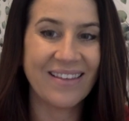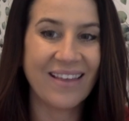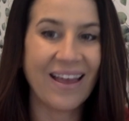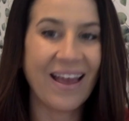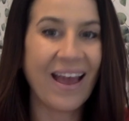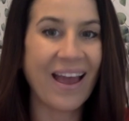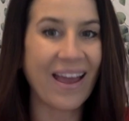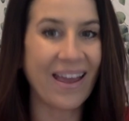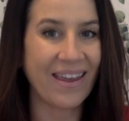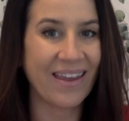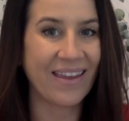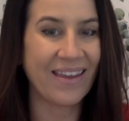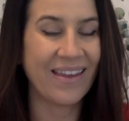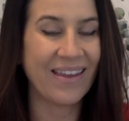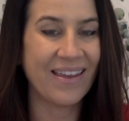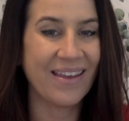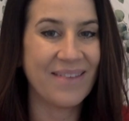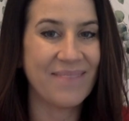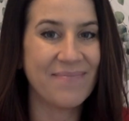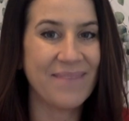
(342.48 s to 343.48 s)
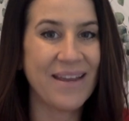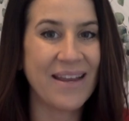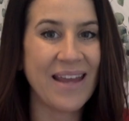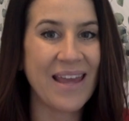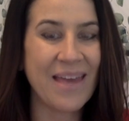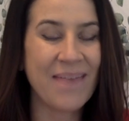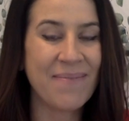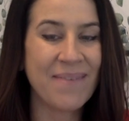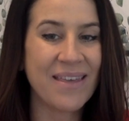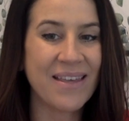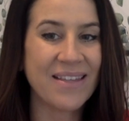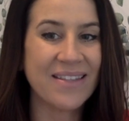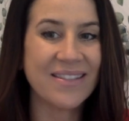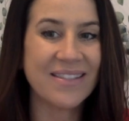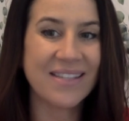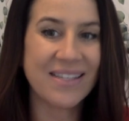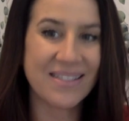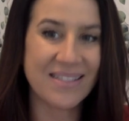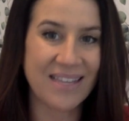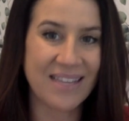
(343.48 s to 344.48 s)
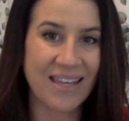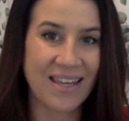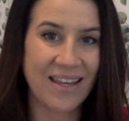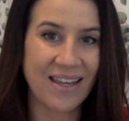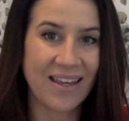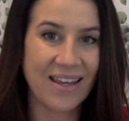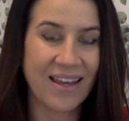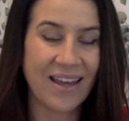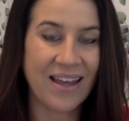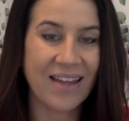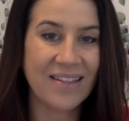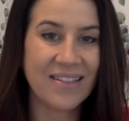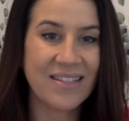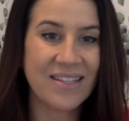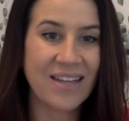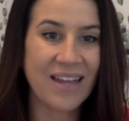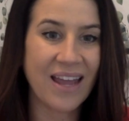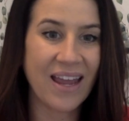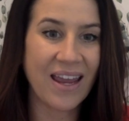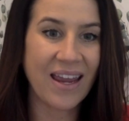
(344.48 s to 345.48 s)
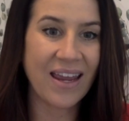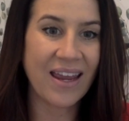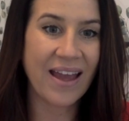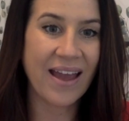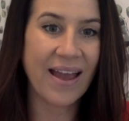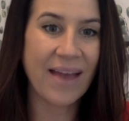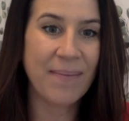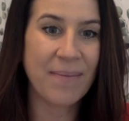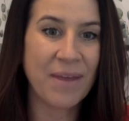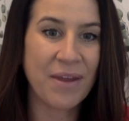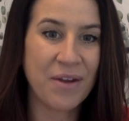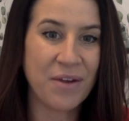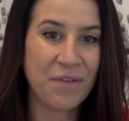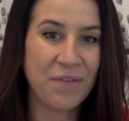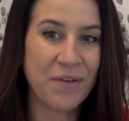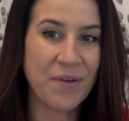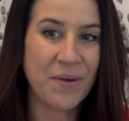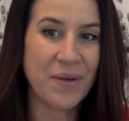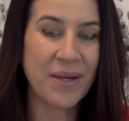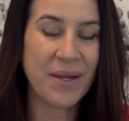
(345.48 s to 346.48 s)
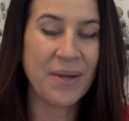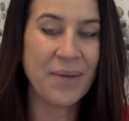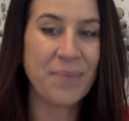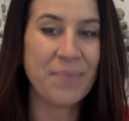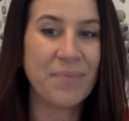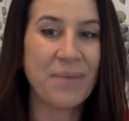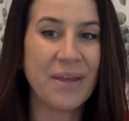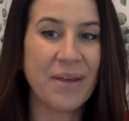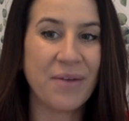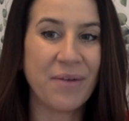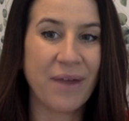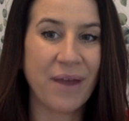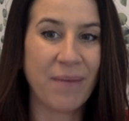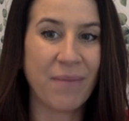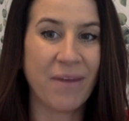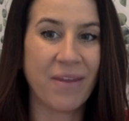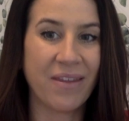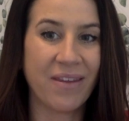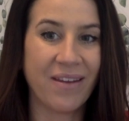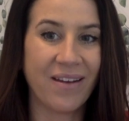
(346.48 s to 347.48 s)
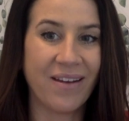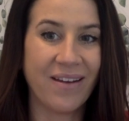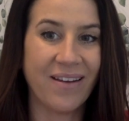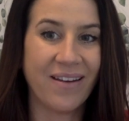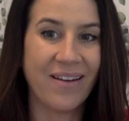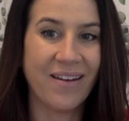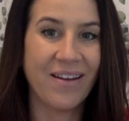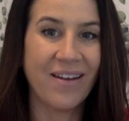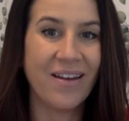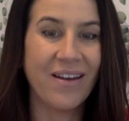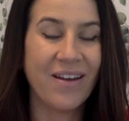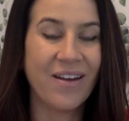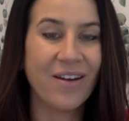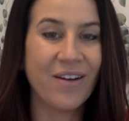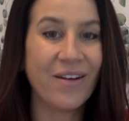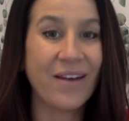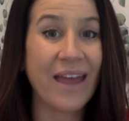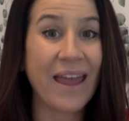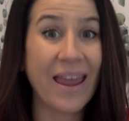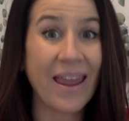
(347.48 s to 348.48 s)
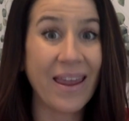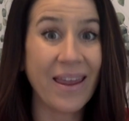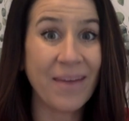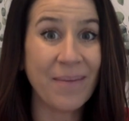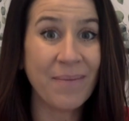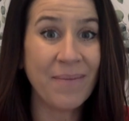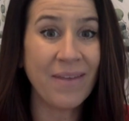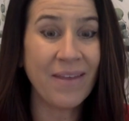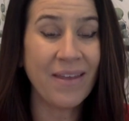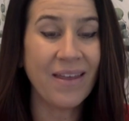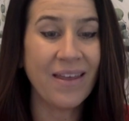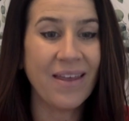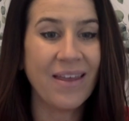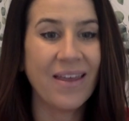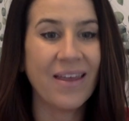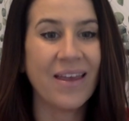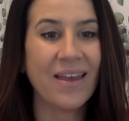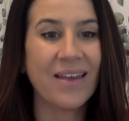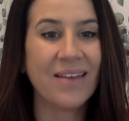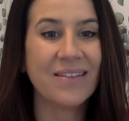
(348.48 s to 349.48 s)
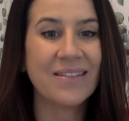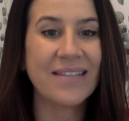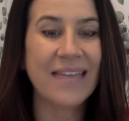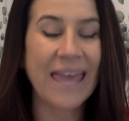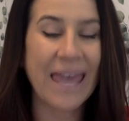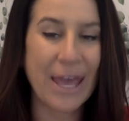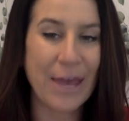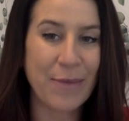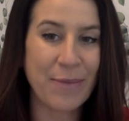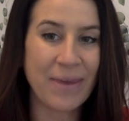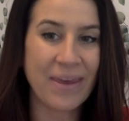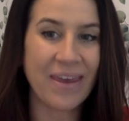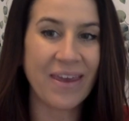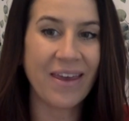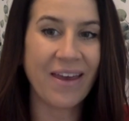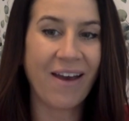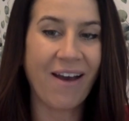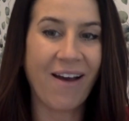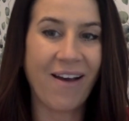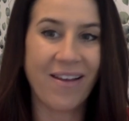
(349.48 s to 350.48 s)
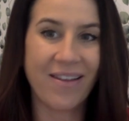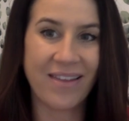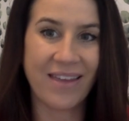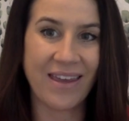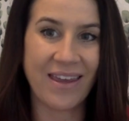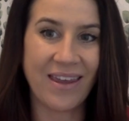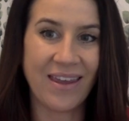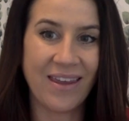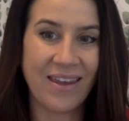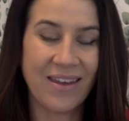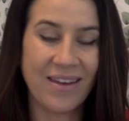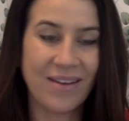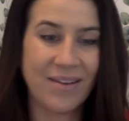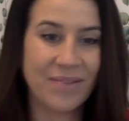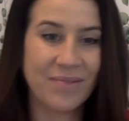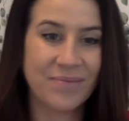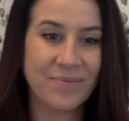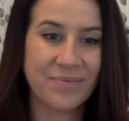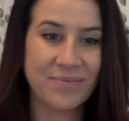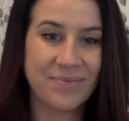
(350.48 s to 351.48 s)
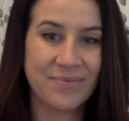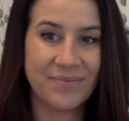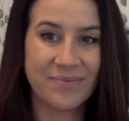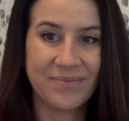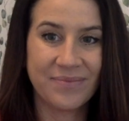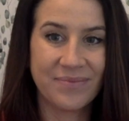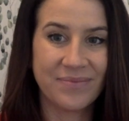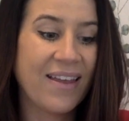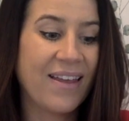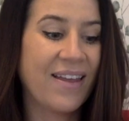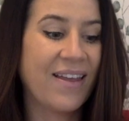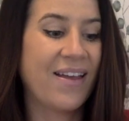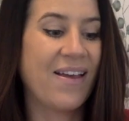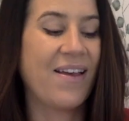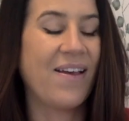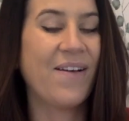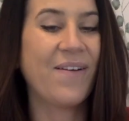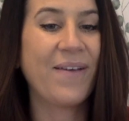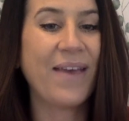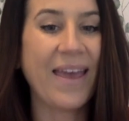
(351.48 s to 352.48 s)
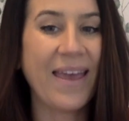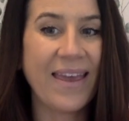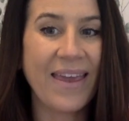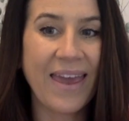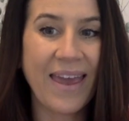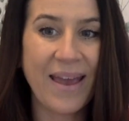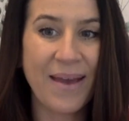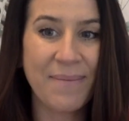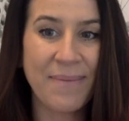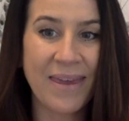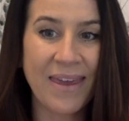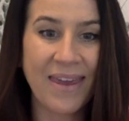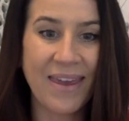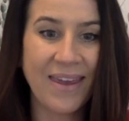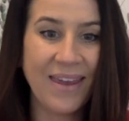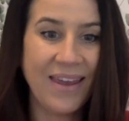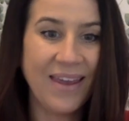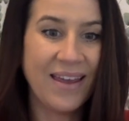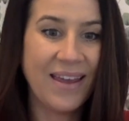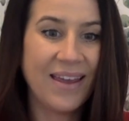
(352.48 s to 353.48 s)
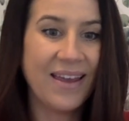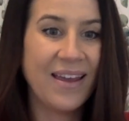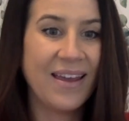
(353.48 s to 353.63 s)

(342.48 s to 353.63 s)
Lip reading: Hi, my name is Lizzie, and today I'm interviewing my grandmother. Her name is Gammy Ali. Okay, Gammy.